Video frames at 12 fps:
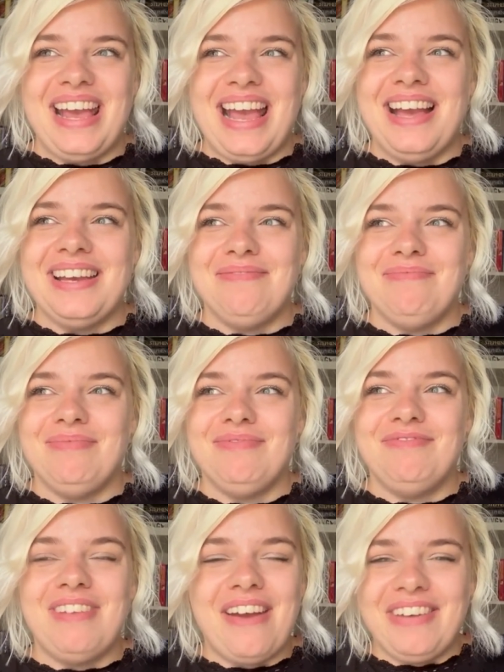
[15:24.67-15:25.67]
I am
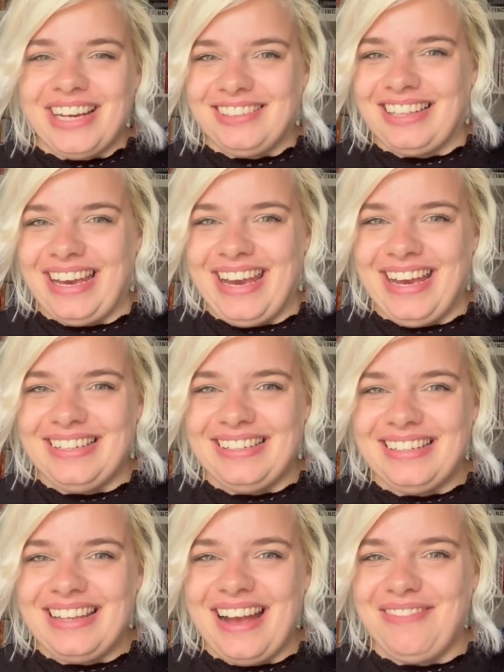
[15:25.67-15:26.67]
very
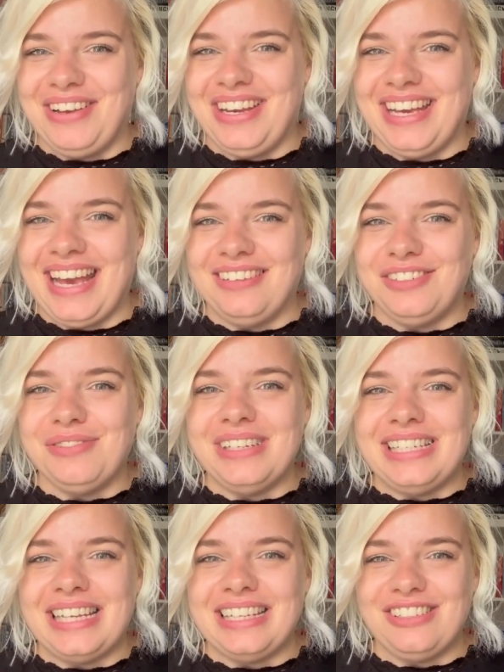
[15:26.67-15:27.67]
excited that I'm going to get to
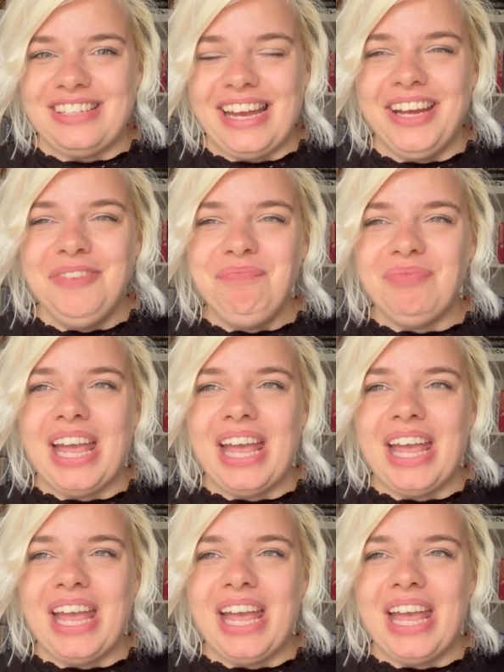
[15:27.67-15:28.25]
read it this year,